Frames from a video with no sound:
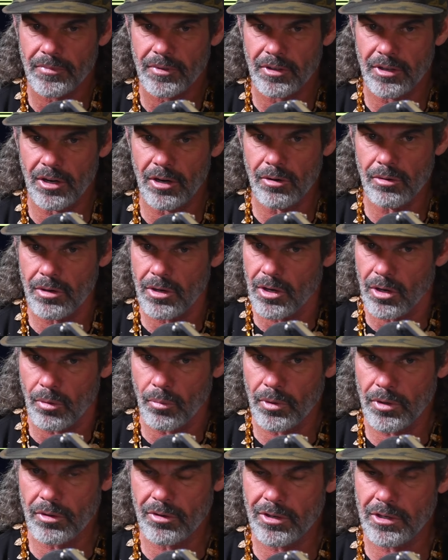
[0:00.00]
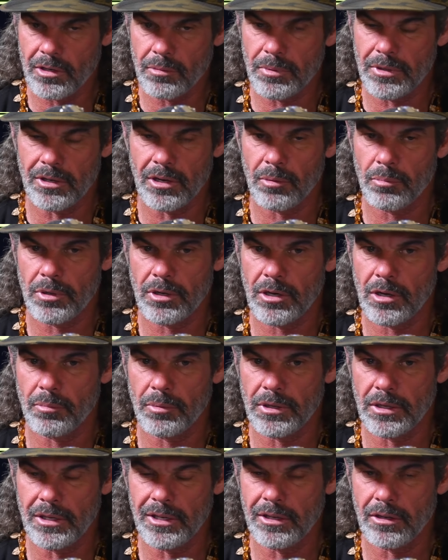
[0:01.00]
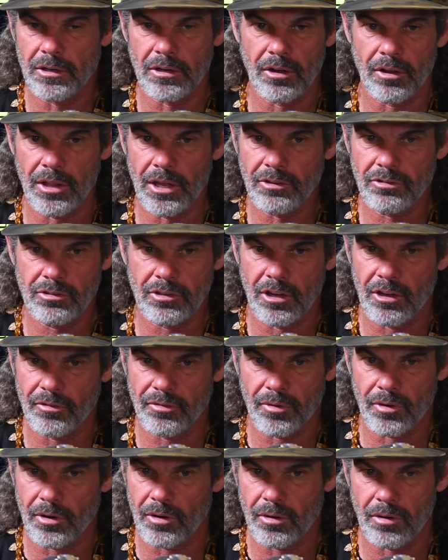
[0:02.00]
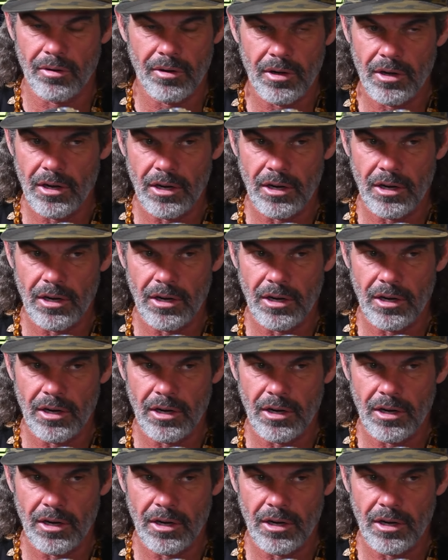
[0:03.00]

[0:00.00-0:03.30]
We don't need to be WWE and all that stuff or